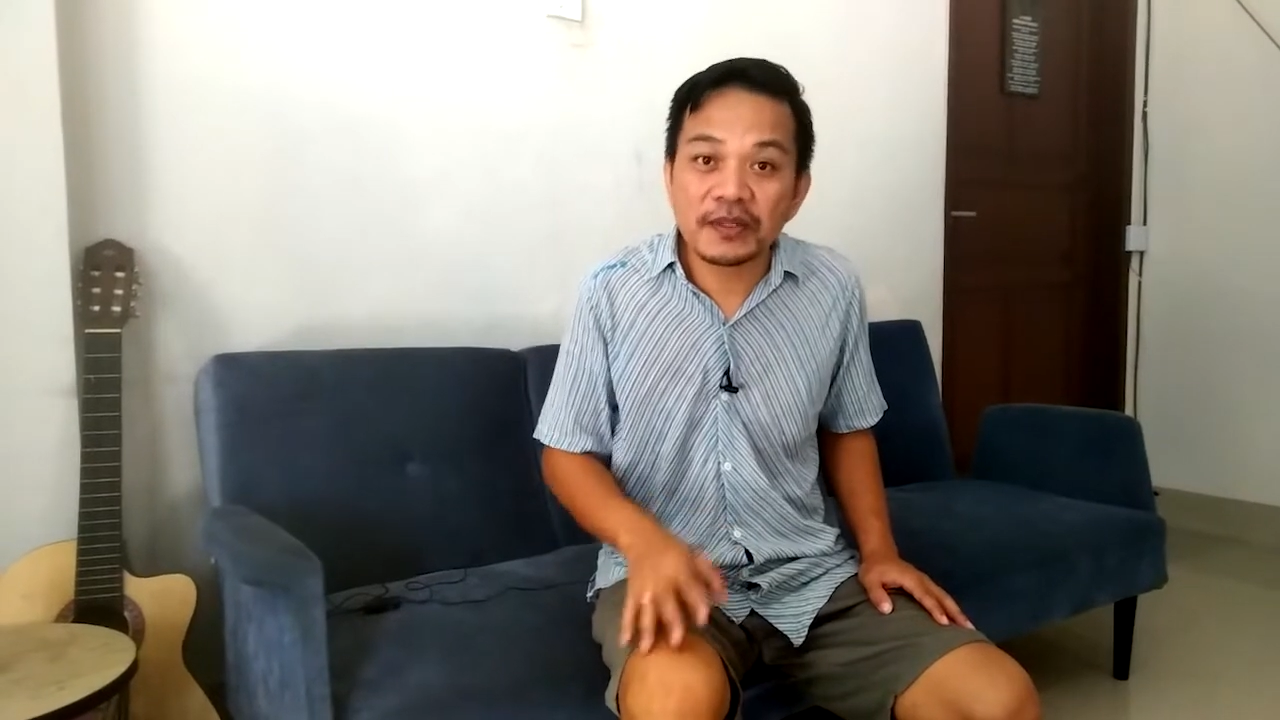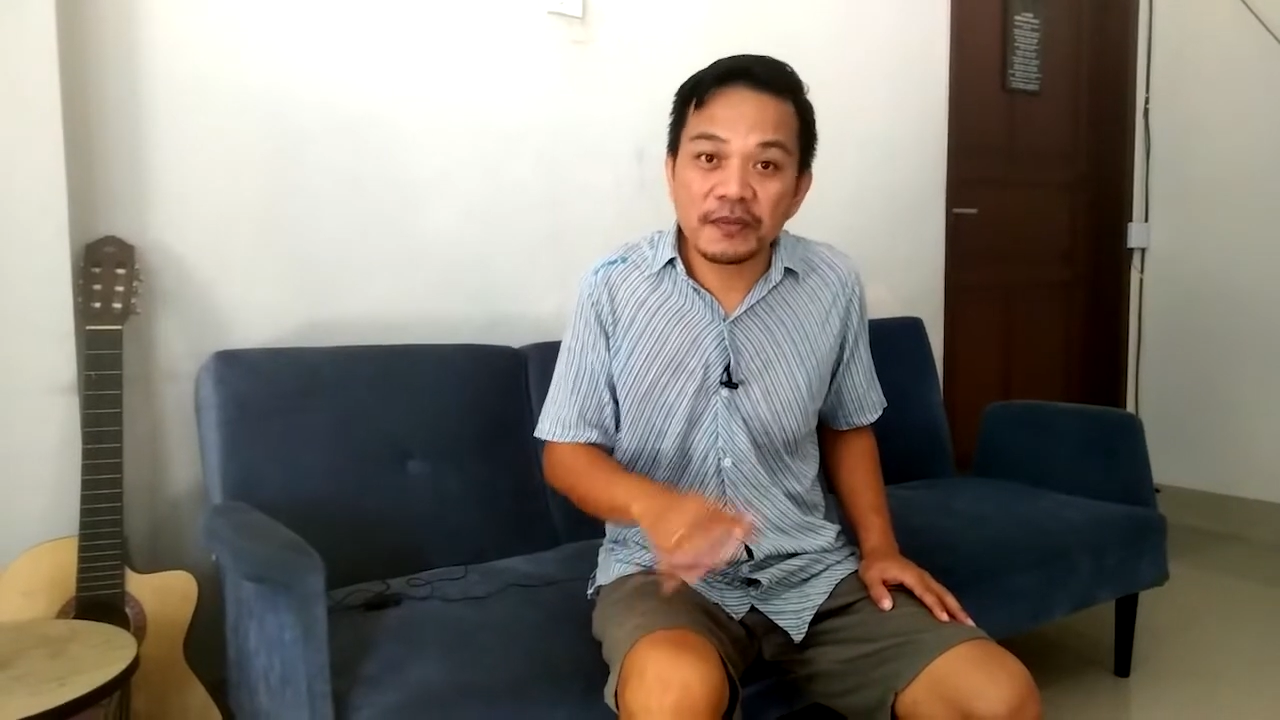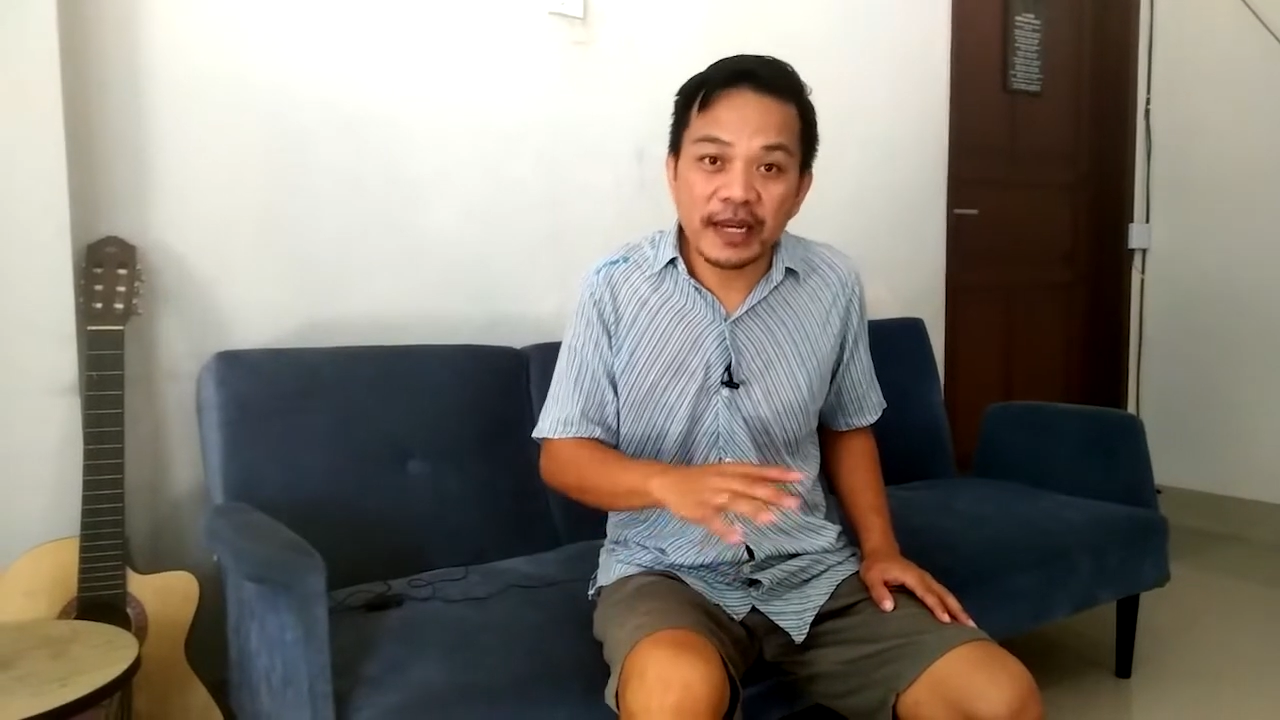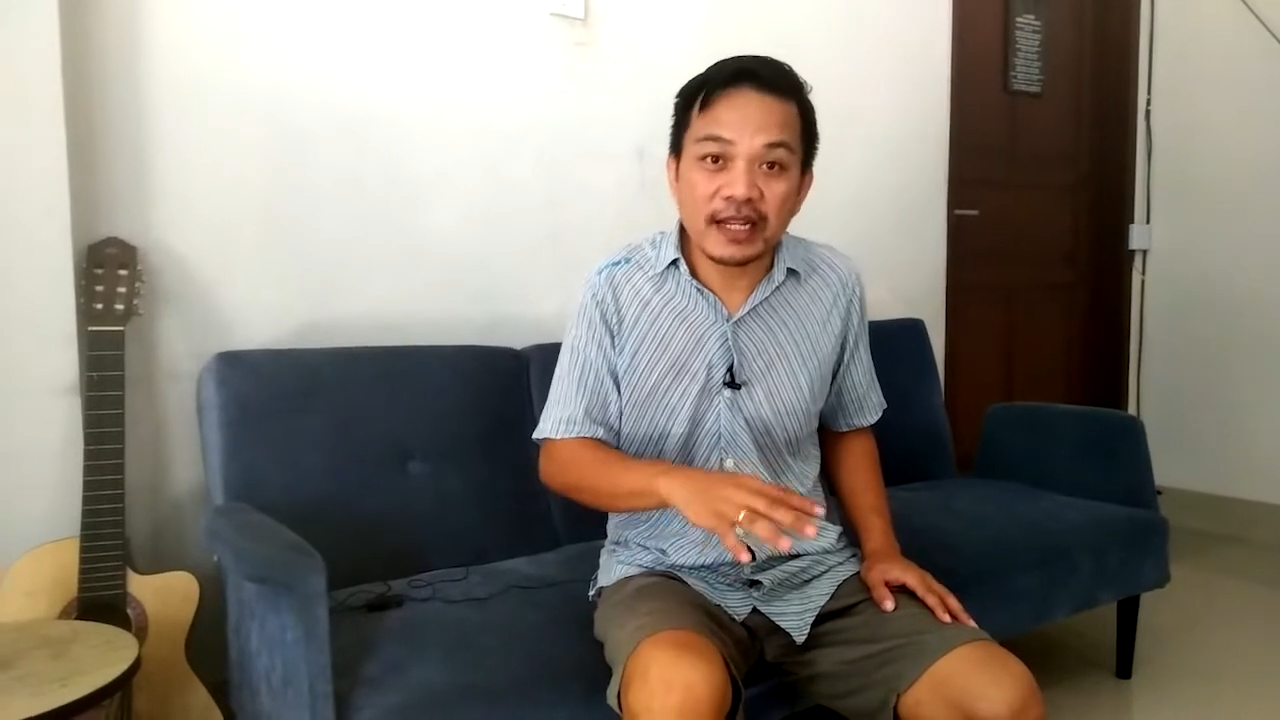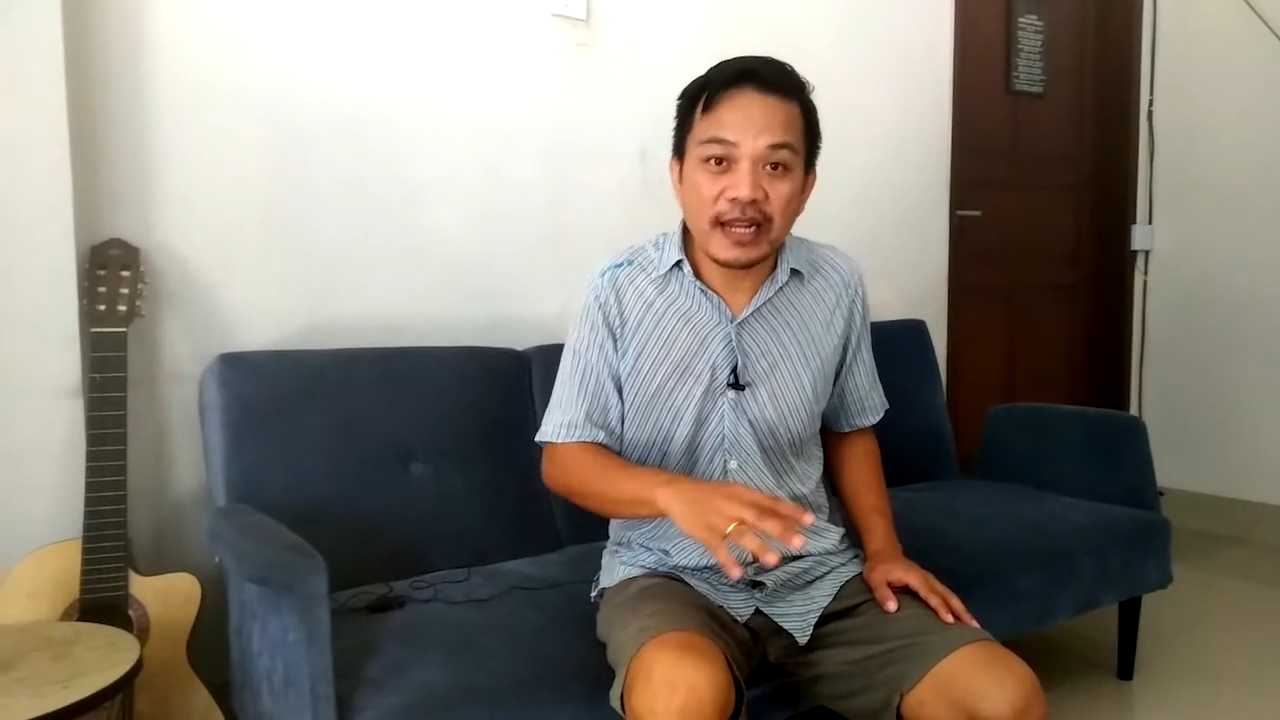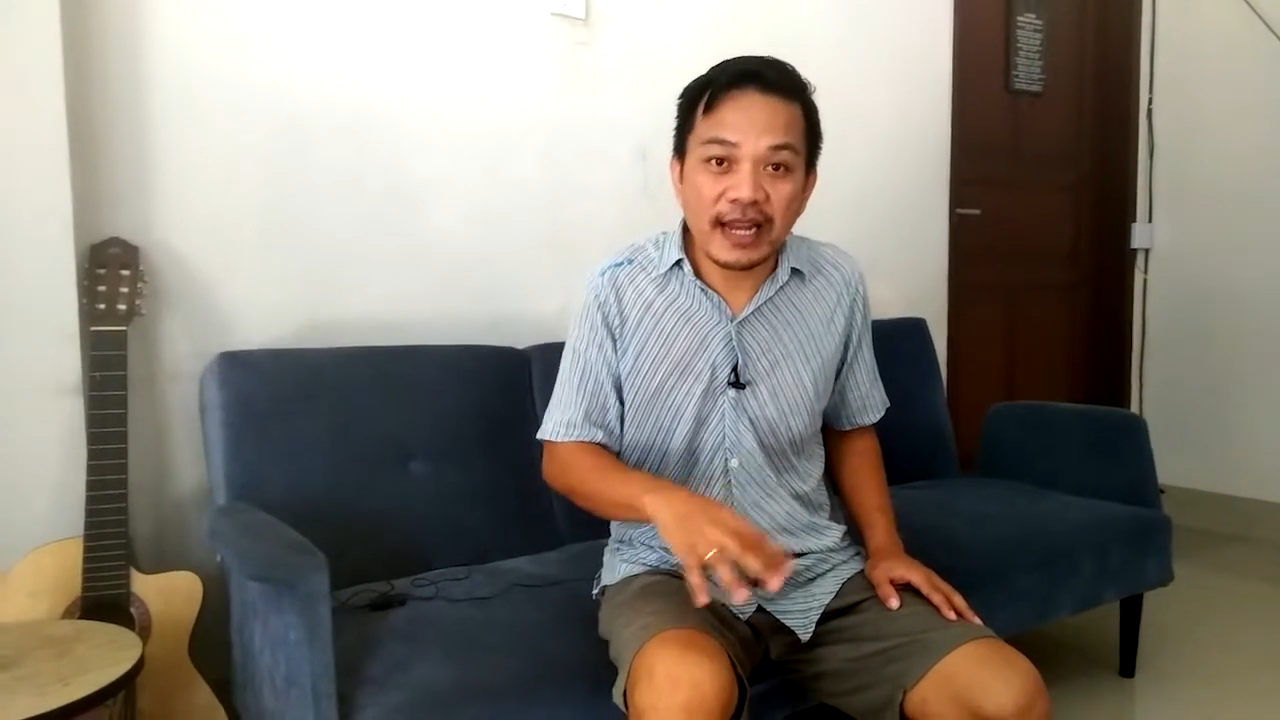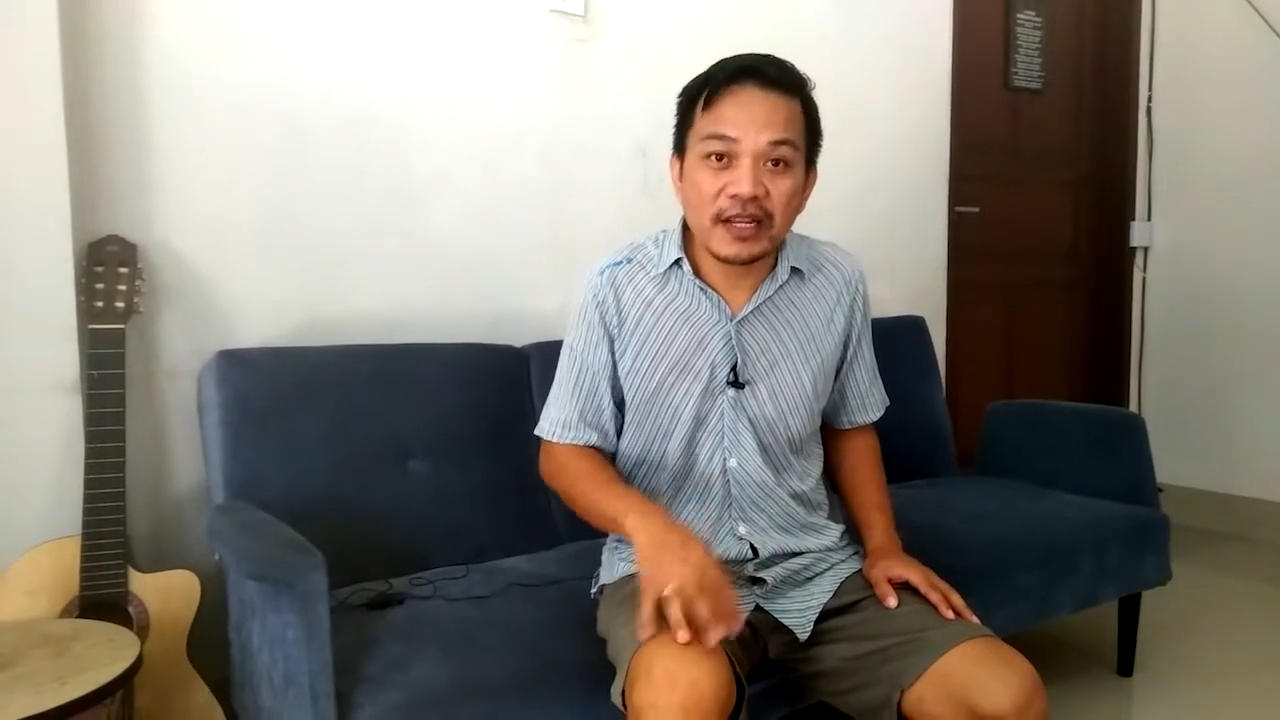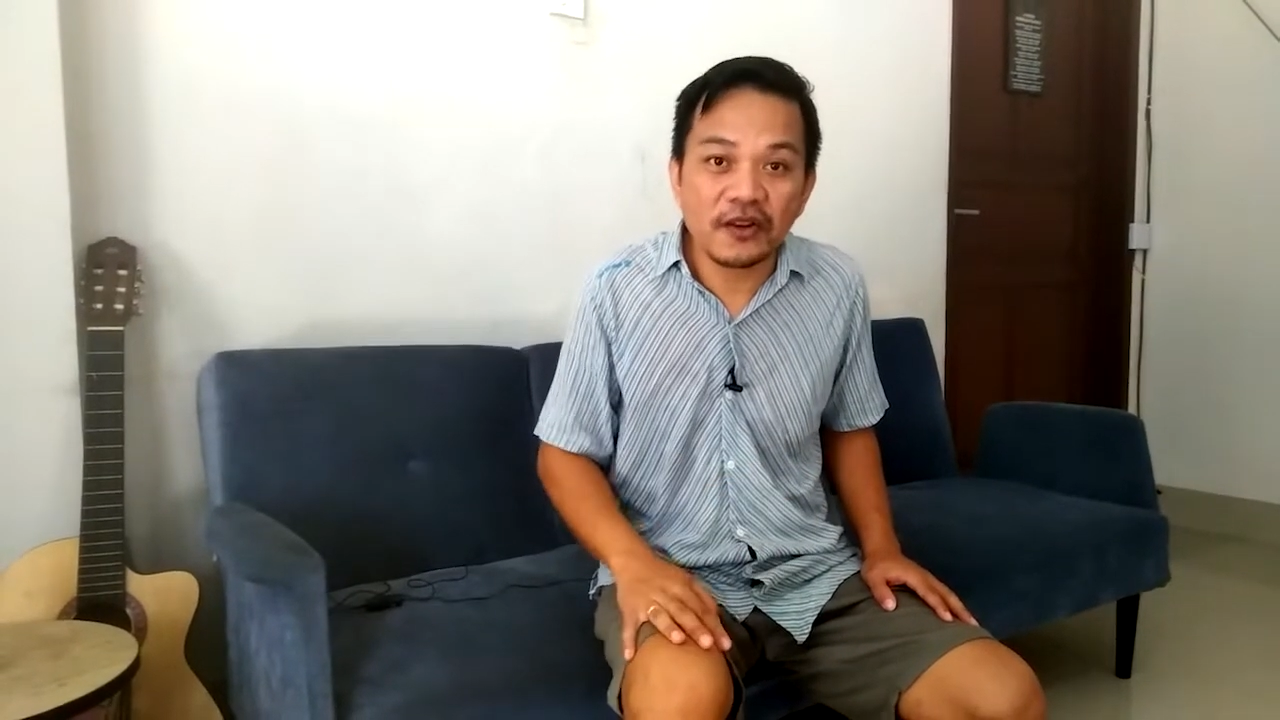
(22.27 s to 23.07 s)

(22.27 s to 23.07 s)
to make an eye